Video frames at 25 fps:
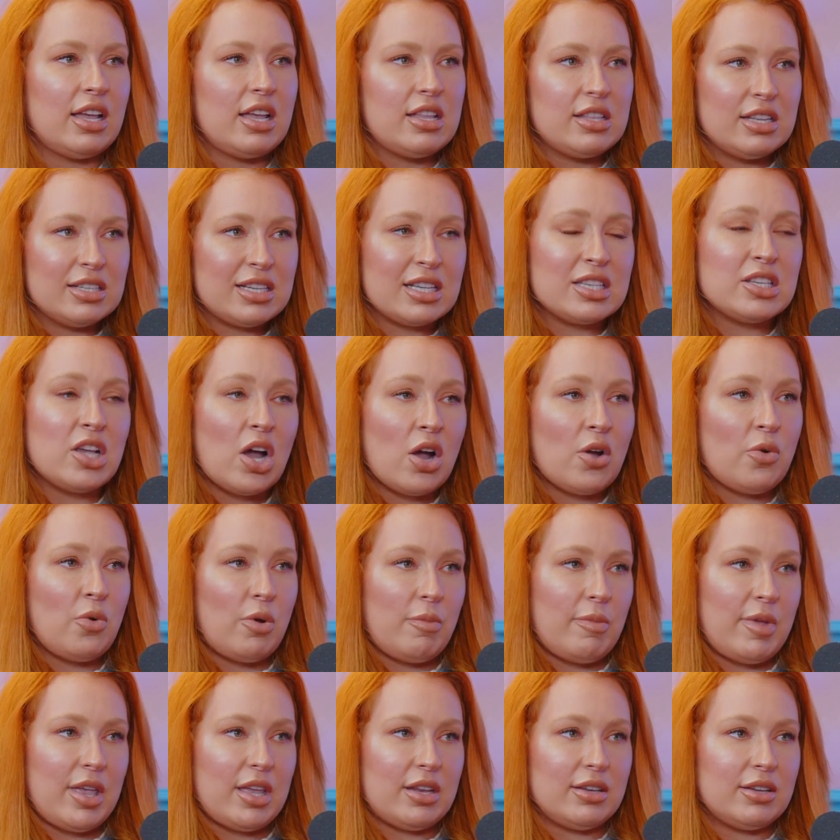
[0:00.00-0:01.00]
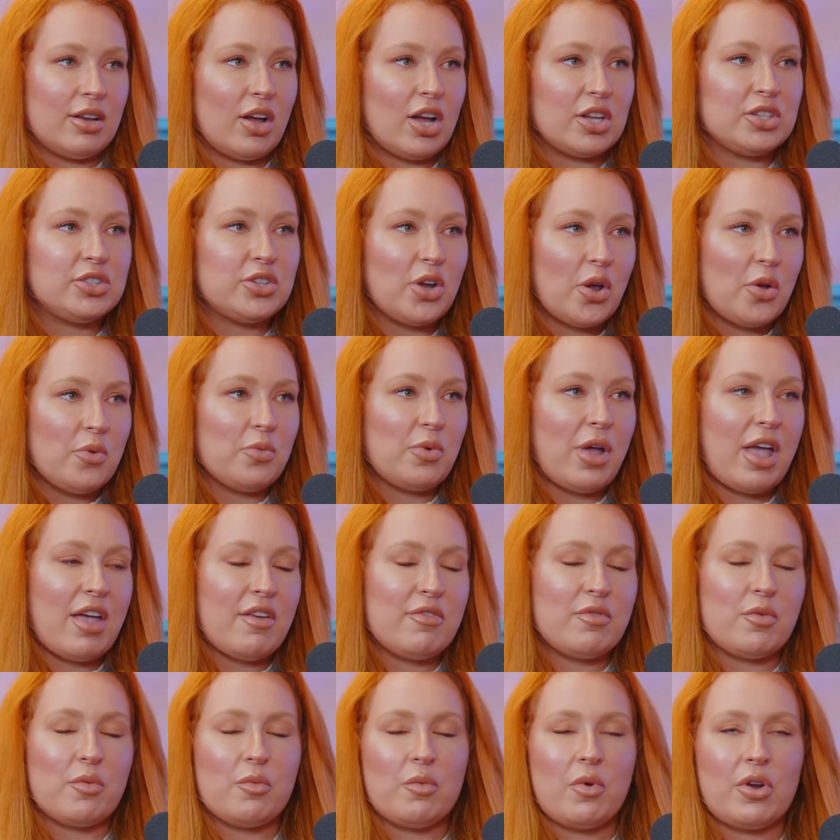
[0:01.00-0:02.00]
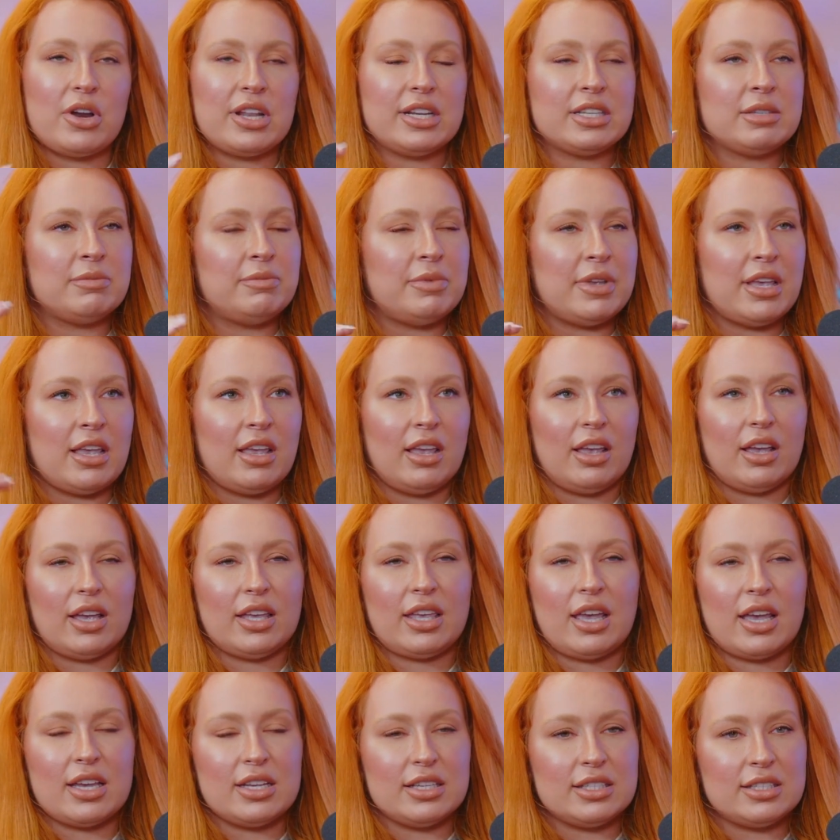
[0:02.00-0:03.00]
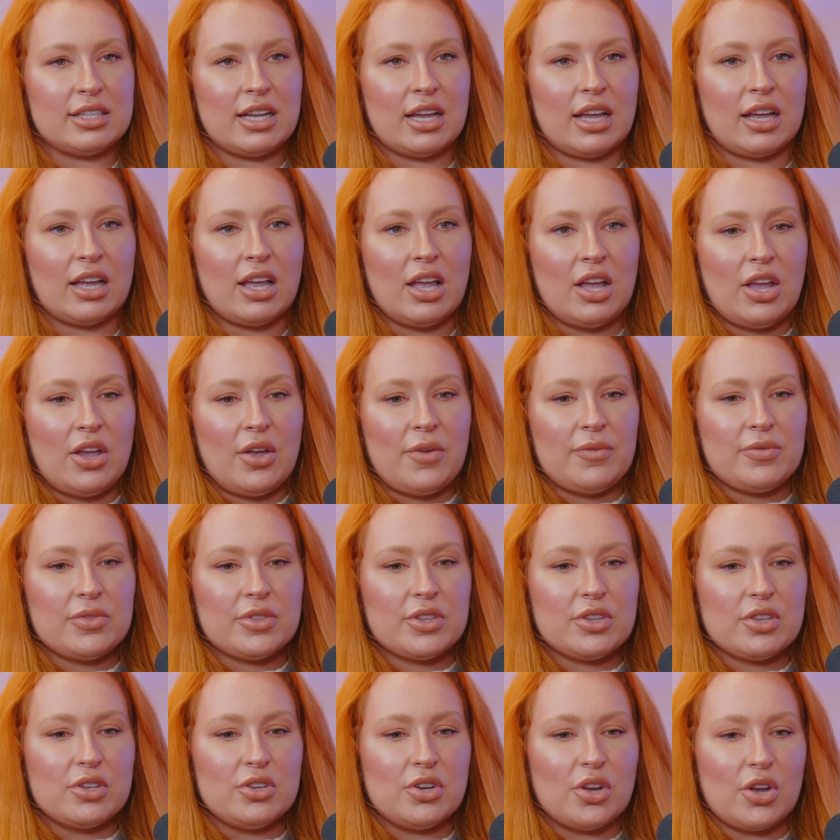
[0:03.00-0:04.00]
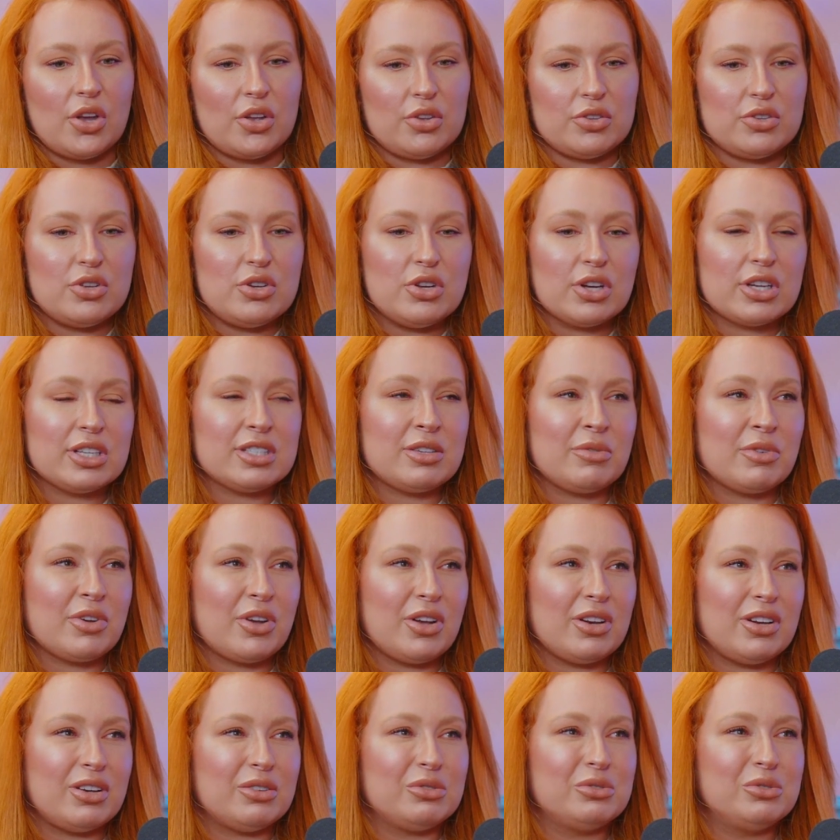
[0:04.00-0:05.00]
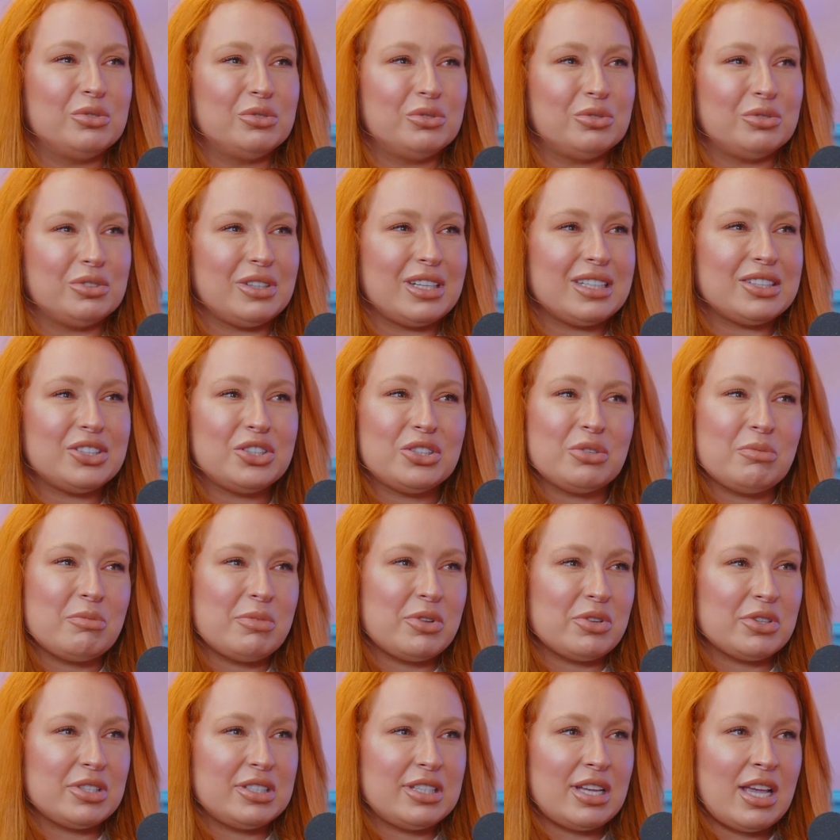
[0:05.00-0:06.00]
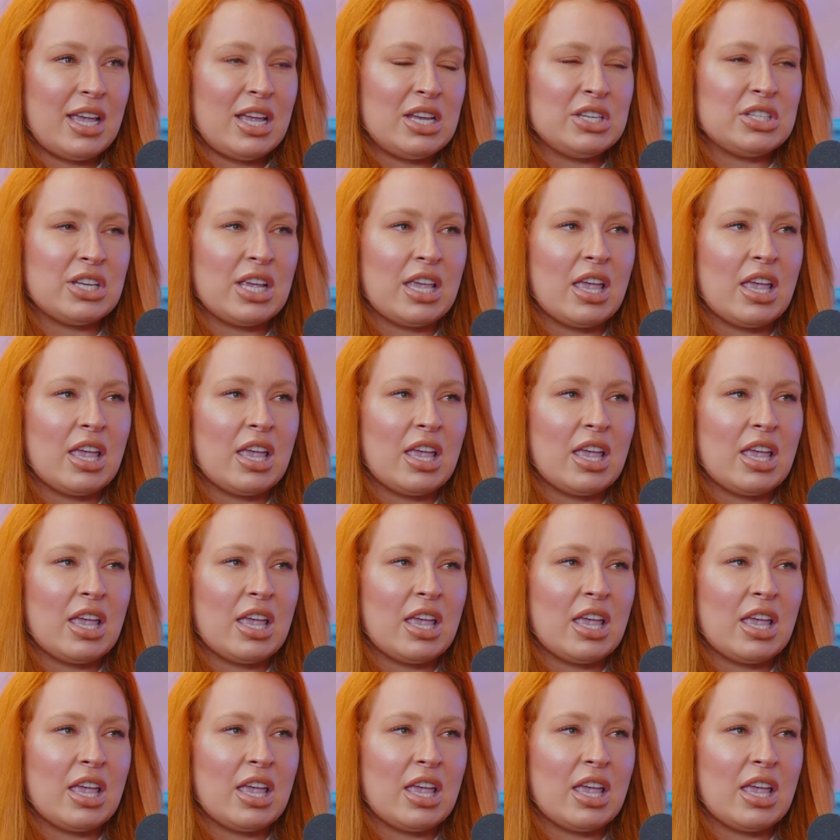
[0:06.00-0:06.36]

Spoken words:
She's a young woman. I don't ever want it to be a case that, you know, you look at someone and go like, oh, like shouldn't be on stage.